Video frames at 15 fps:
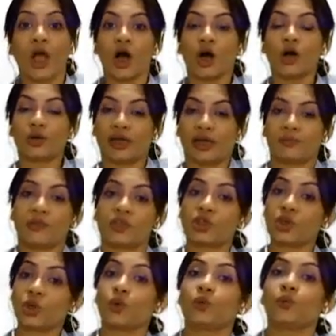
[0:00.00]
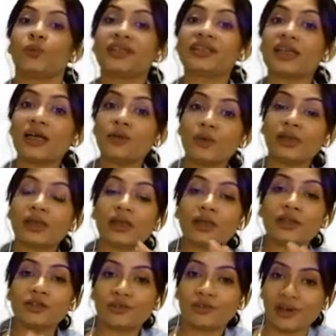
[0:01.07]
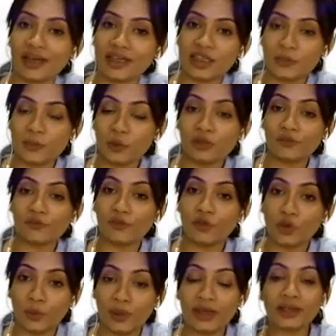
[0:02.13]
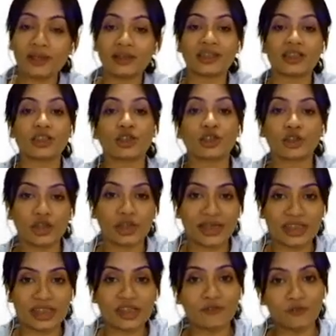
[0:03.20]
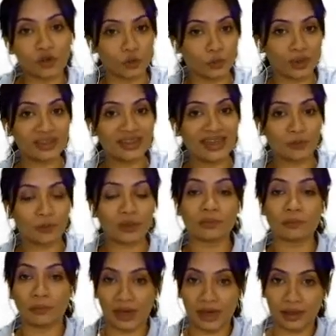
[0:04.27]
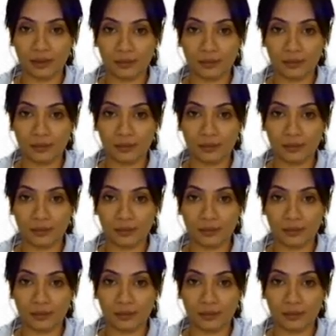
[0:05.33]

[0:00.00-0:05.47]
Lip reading: Okay, so we're done with the transport fluid, the circulating fluid, that was blood.